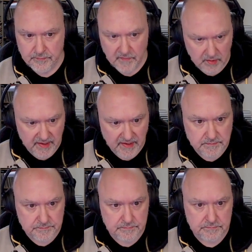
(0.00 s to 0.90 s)
Okay.
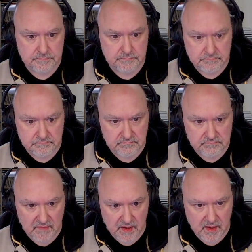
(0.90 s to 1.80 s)

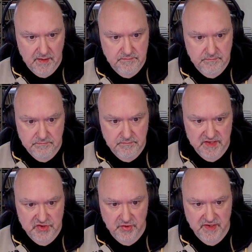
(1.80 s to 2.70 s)
I'm
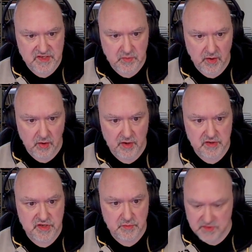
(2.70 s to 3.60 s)
enjoying this quite a lot.
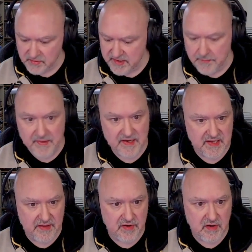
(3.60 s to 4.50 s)
2 is looking up, making
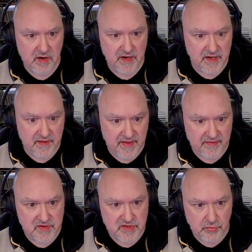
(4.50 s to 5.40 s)
that the 9 and
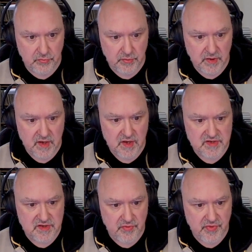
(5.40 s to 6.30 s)
that the 2.
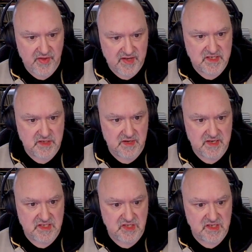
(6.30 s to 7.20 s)
So these three
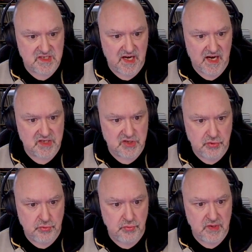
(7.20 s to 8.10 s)
digits are
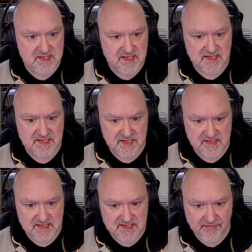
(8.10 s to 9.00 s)
2, 6,
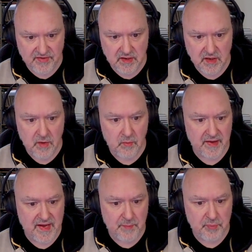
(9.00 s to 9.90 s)
and 7. Well, I
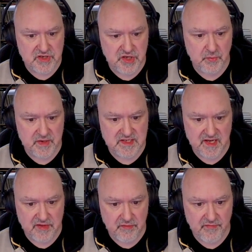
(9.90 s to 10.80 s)
can't put 2 into
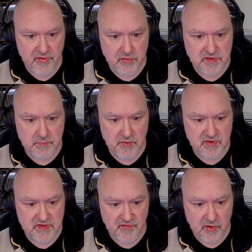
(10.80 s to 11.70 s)
either of those
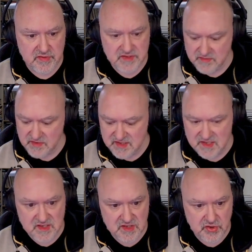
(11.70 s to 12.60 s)
because of those. So this
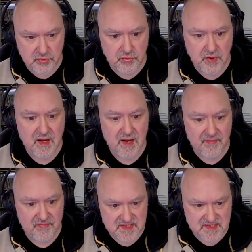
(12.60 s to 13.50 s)
is a 2
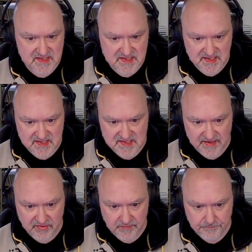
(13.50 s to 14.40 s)
and this is a 6,
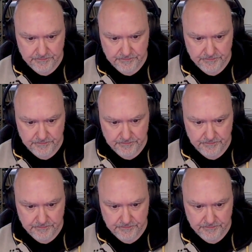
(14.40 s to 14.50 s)
7.